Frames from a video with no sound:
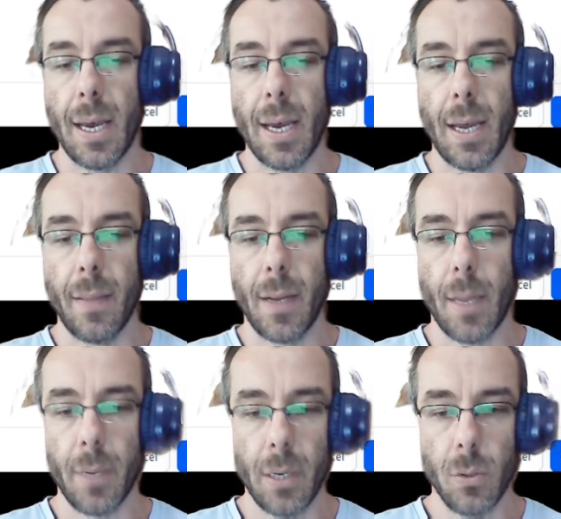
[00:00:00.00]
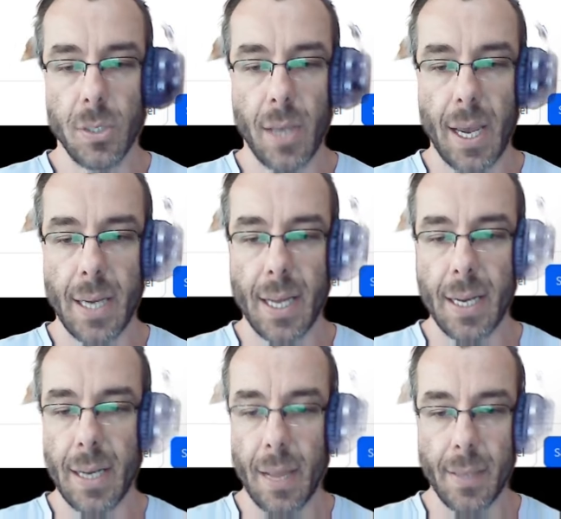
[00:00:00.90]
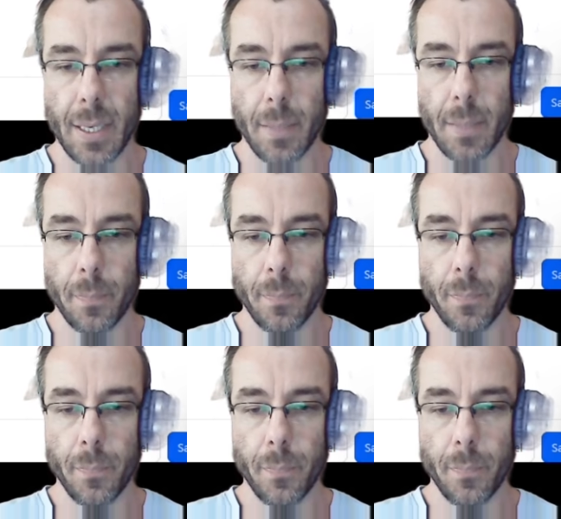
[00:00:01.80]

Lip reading: And then I'm going to also add another